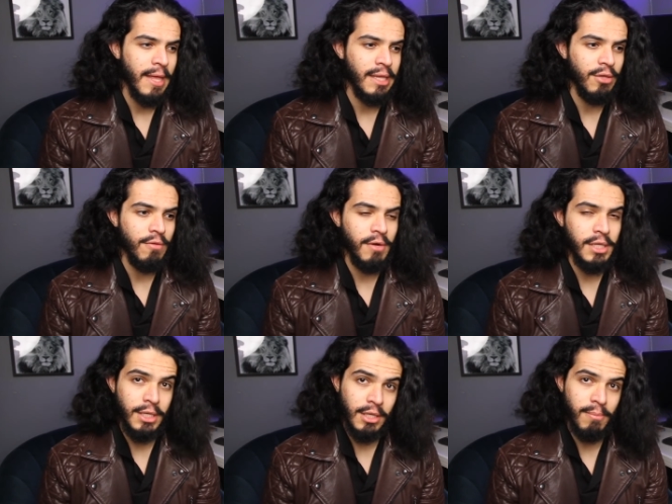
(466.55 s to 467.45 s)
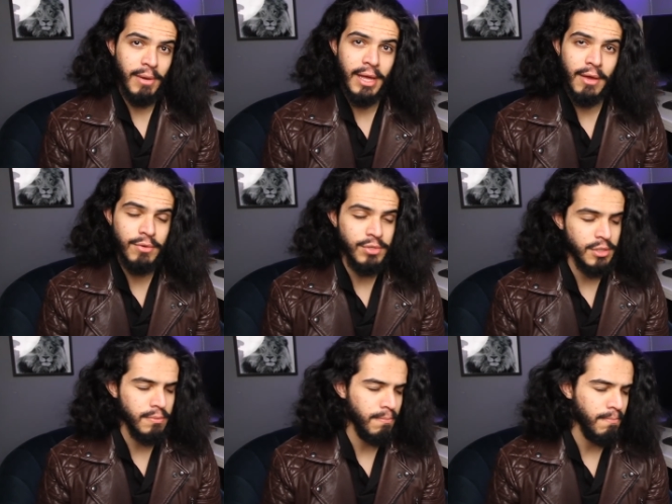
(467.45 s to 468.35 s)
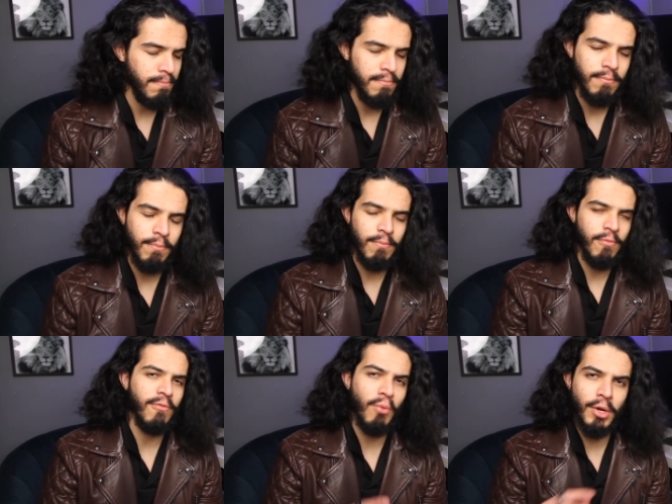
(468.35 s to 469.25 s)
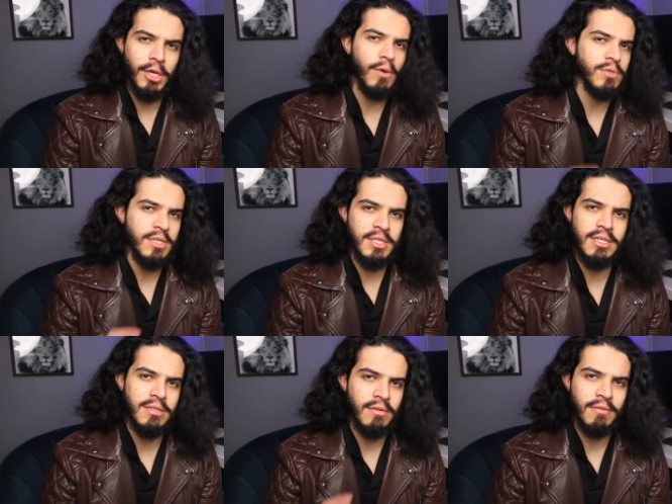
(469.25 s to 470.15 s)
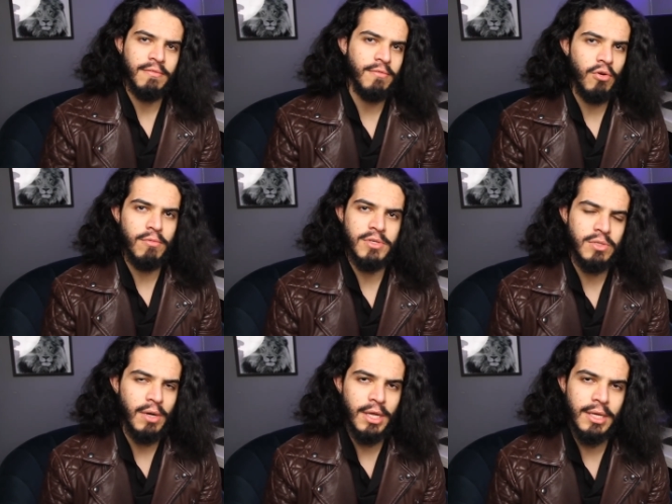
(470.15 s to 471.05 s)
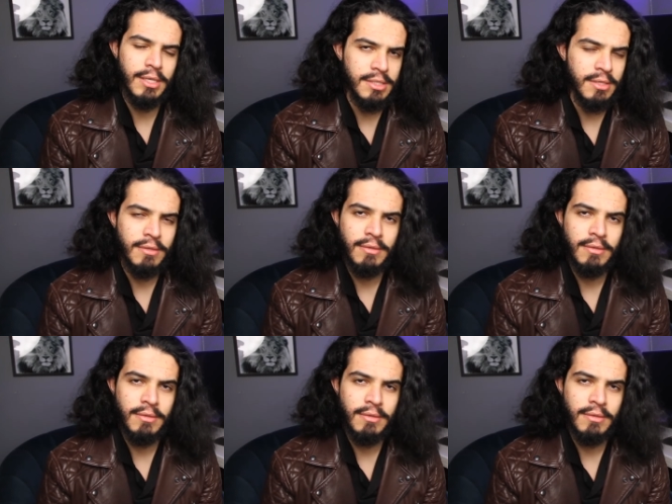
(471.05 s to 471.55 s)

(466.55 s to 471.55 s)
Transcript: and then you find another player who's just 40 goals a season for almost 20 years